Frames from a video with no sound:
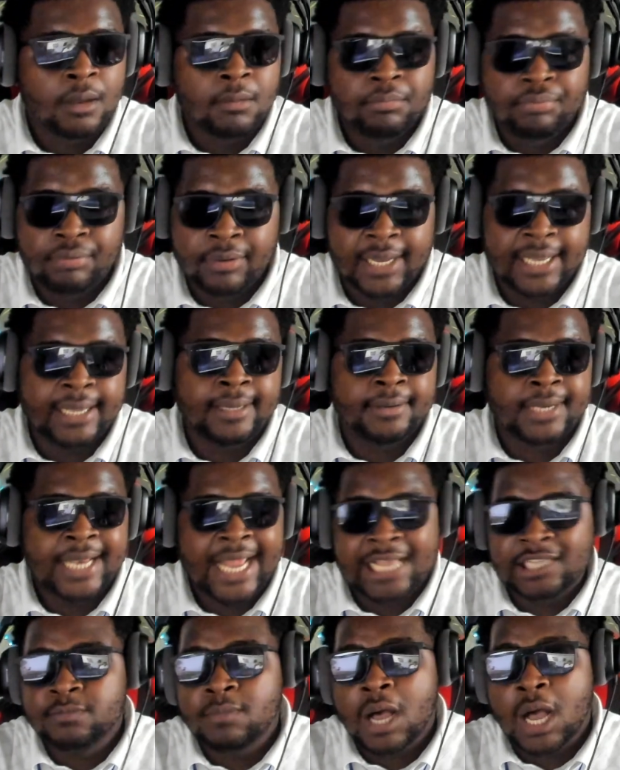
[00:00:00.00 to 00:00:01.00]
but
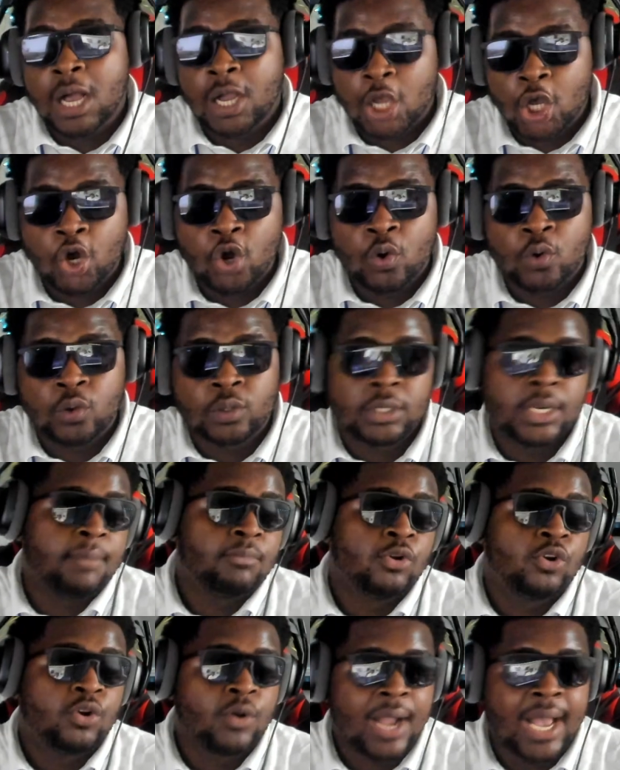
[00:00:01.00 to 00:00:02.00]
that's my goal. And
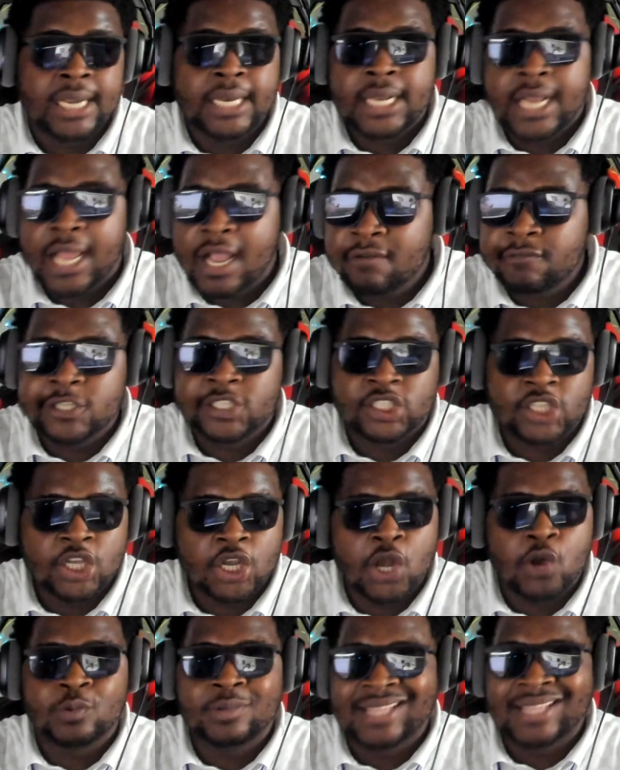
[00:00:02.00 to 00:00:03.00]
I'm grinding every
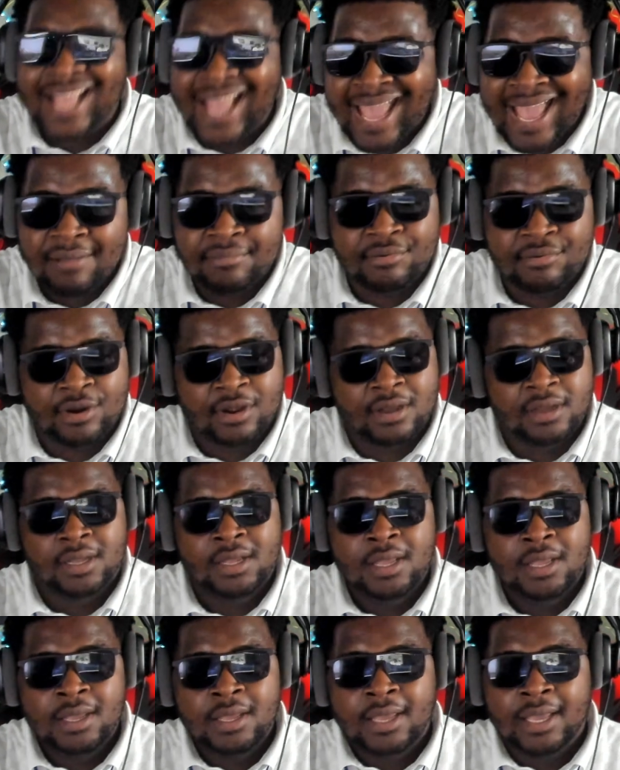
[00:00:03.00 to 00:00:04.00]
single day, bro.
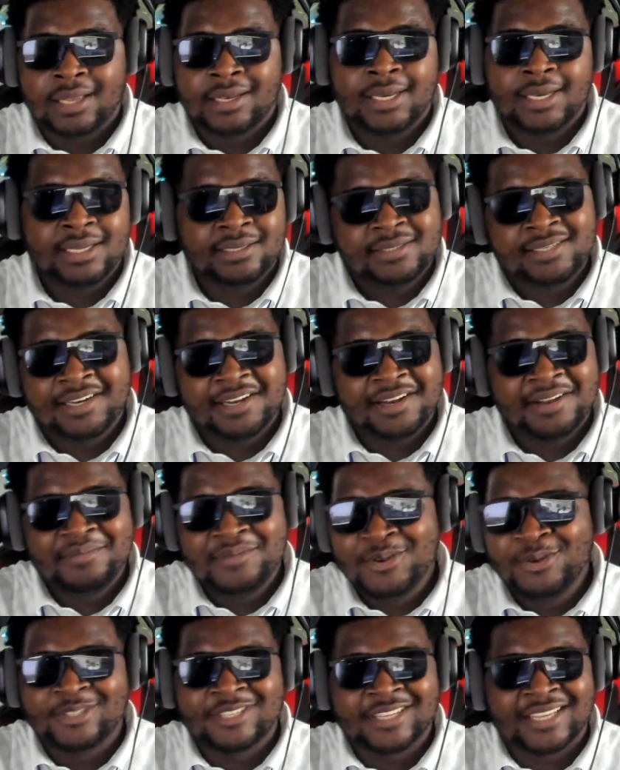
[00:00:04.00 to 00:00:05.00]
And listening to
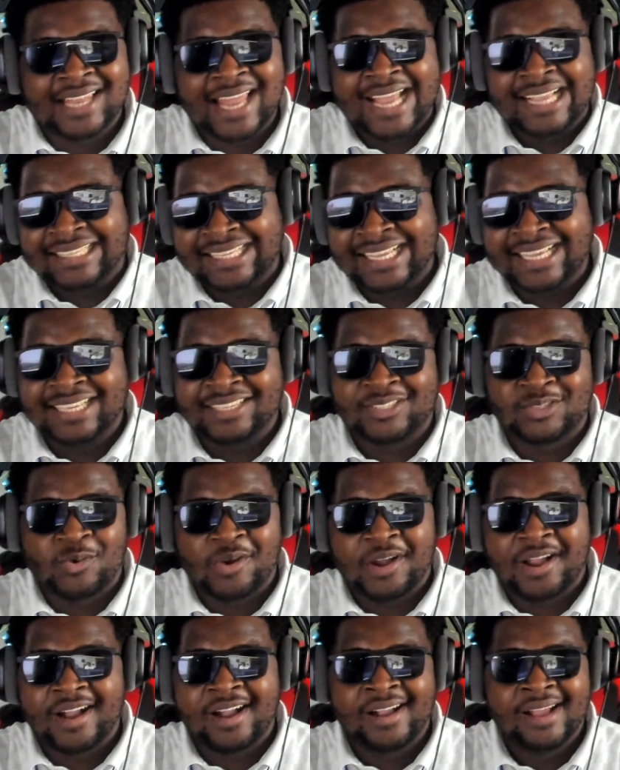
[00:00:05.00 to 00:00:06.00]
music like this
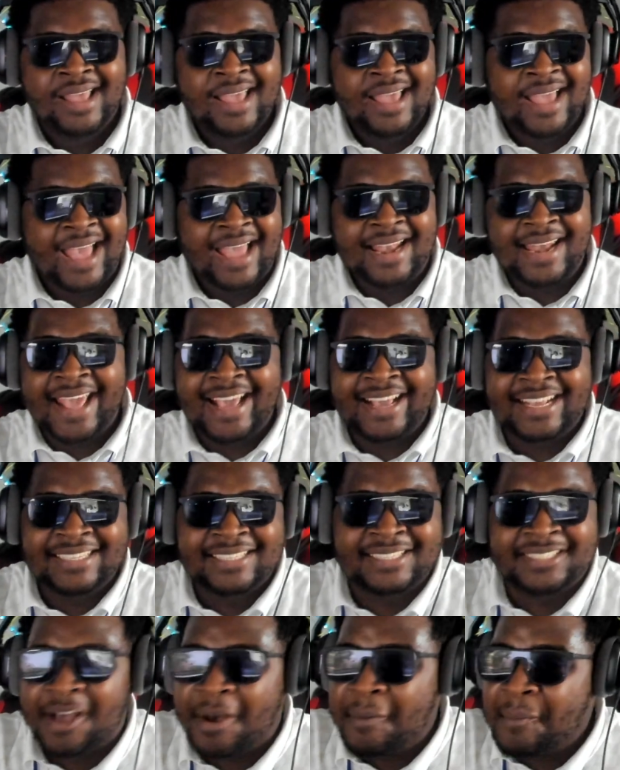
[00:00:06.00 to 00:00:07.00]
where a nigga
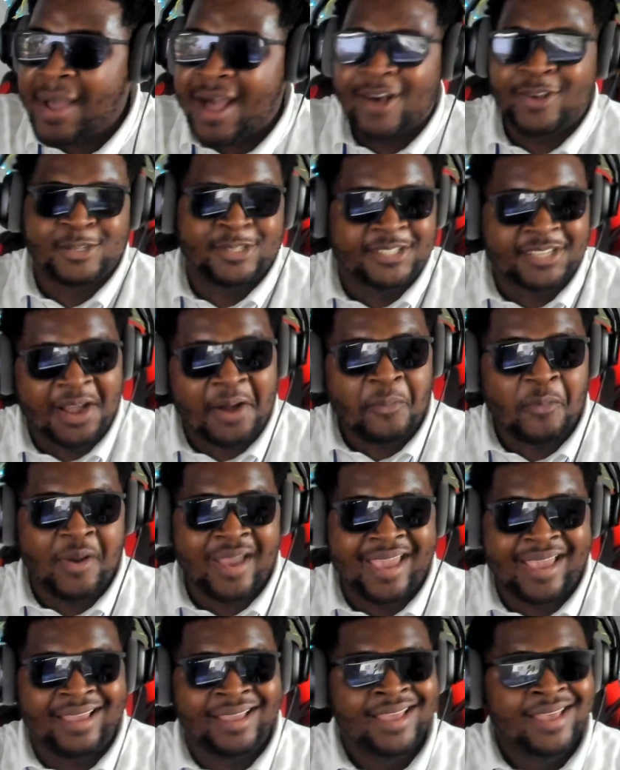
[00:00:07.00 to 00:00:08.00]
somehow,
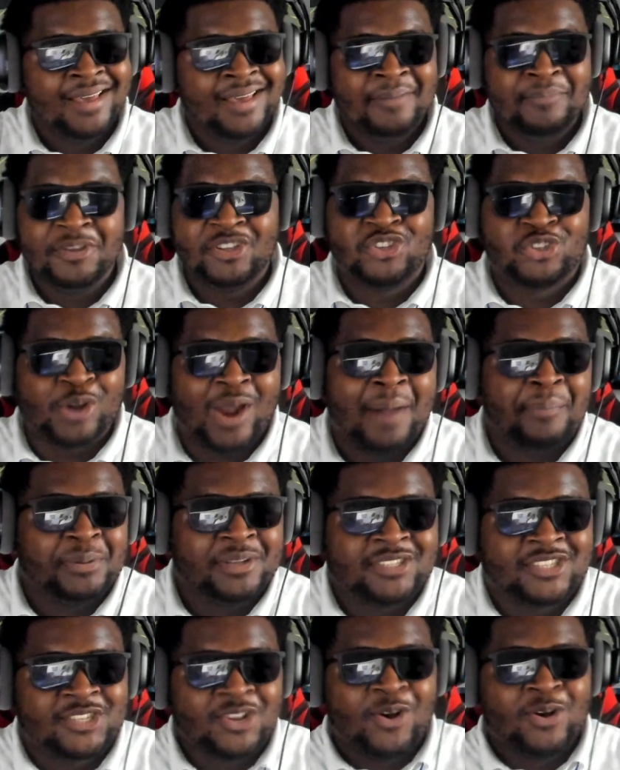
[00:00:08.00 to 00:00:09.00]
someway be
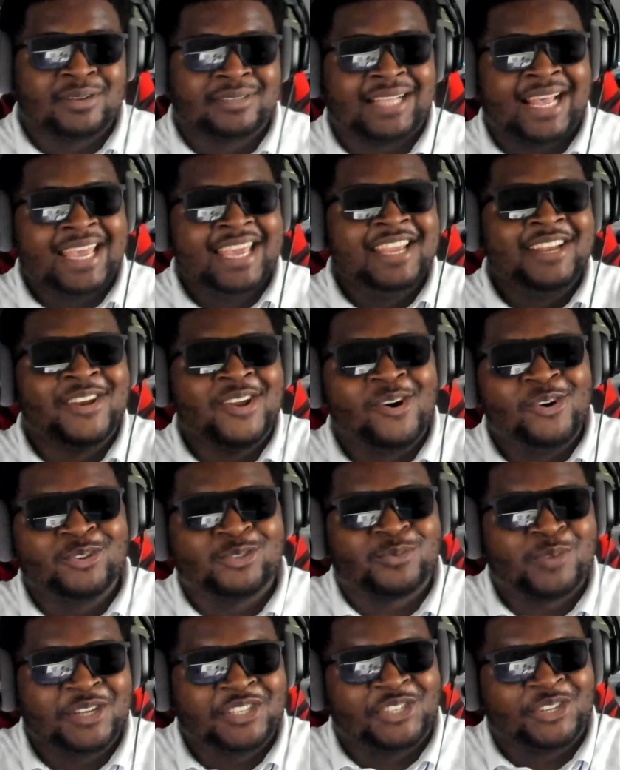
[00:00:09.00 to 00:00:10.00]
dropping songs like he
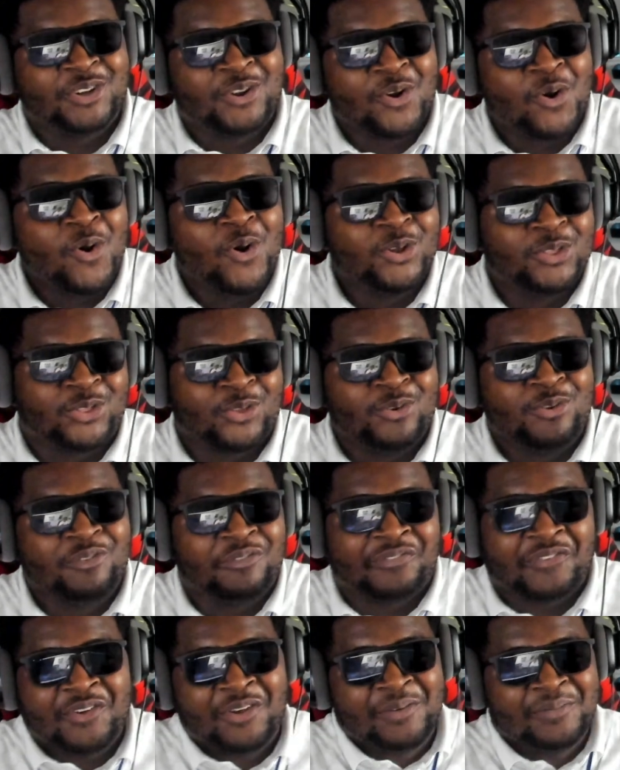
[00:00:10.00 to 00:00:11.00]
knows what you're going through, you
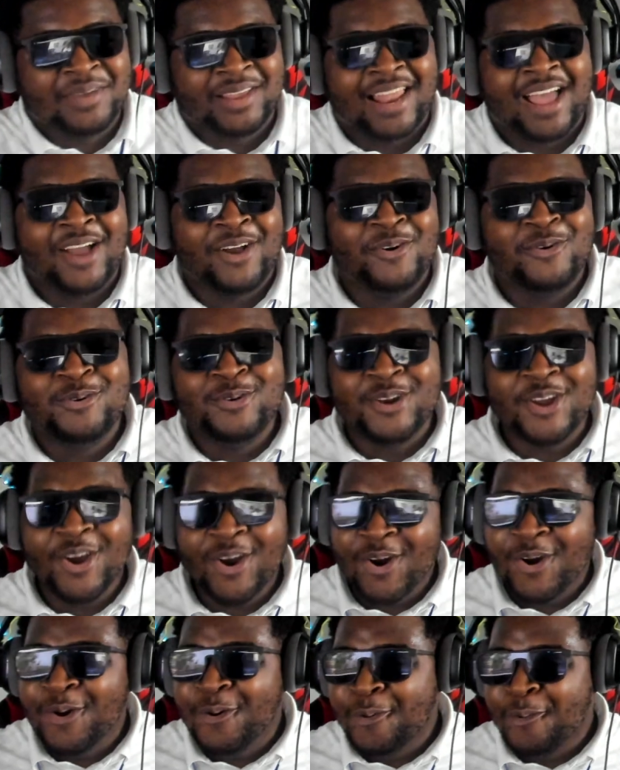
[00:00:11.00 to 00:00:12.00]
feel me? Like, who
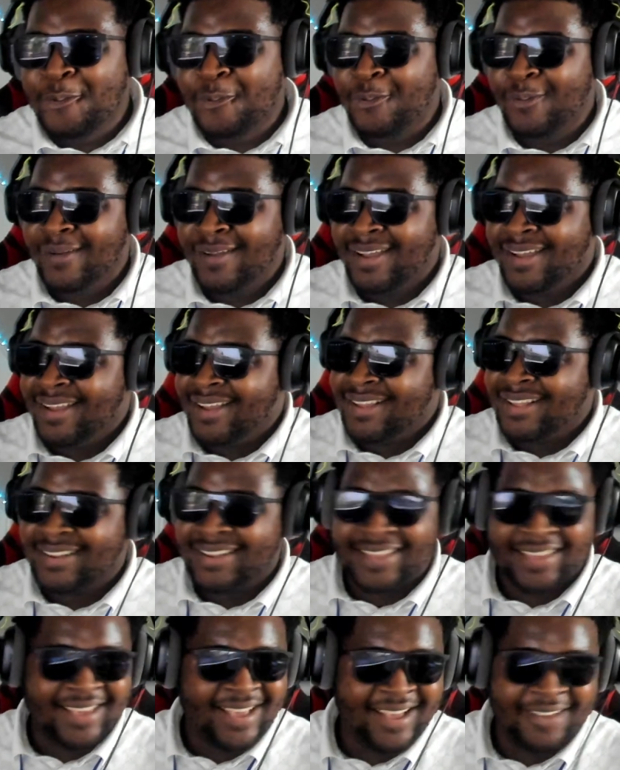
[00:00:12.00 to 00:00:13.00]
knew?
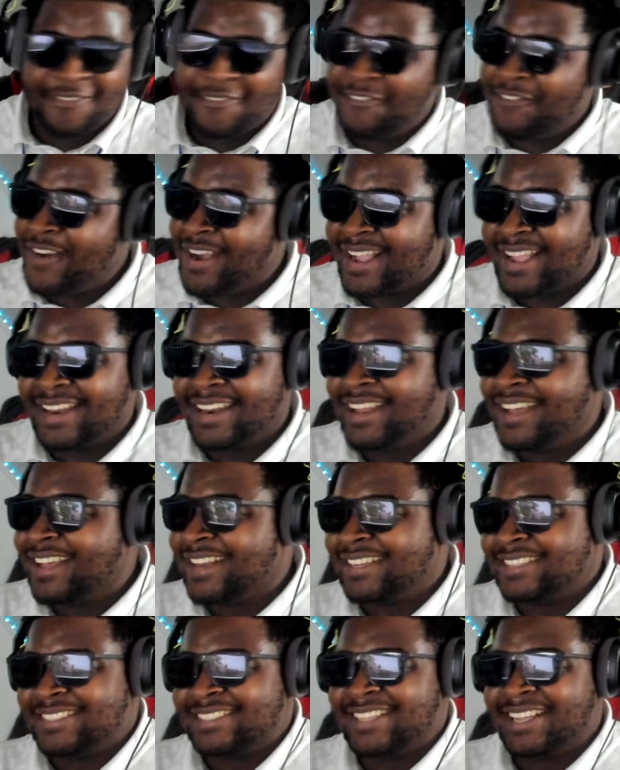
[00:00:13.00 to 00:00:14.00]
Fucking
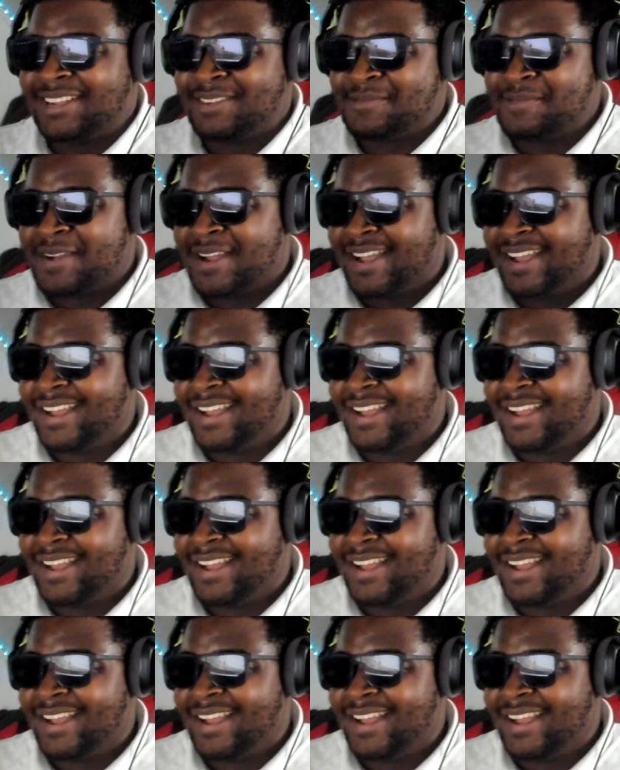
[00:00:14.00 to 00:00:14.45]
love this thing, man.